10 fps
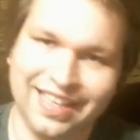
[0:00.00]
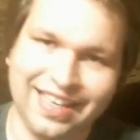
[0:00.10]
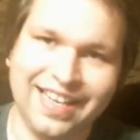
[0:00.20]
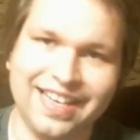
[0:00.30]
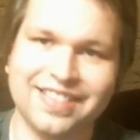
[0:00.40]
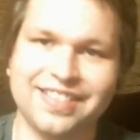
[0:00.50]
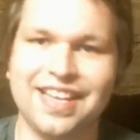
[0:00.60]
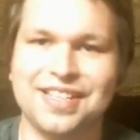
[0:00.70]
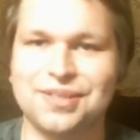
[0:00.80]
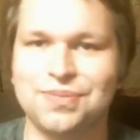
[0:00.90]
in a
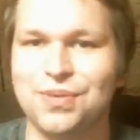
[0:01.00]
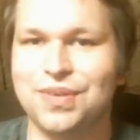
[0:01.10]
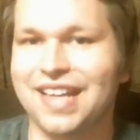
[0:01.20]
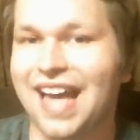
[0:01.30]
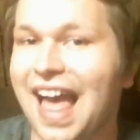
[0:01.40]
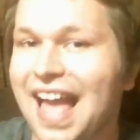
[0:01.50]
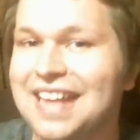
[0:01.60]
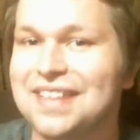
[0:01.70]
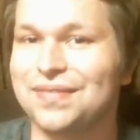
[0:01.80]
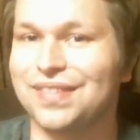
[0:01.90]
sense, we would
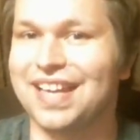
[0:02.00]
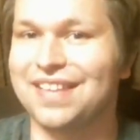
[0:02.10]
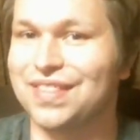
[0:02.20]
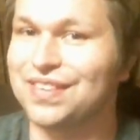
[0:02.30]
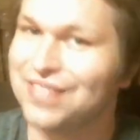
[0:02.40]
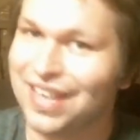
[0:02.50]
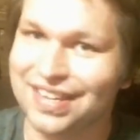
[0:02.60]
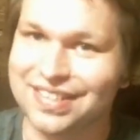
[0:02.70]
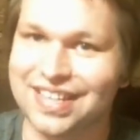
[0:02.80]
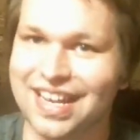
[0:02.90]
kind of like the
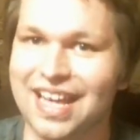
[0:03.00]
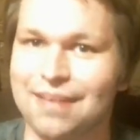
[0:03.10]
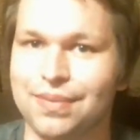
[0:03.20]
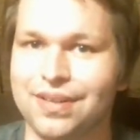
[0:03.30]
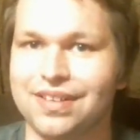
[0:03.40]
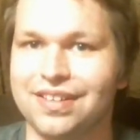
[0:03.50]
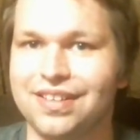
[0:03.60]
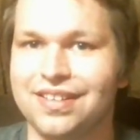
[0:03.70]
second to happen,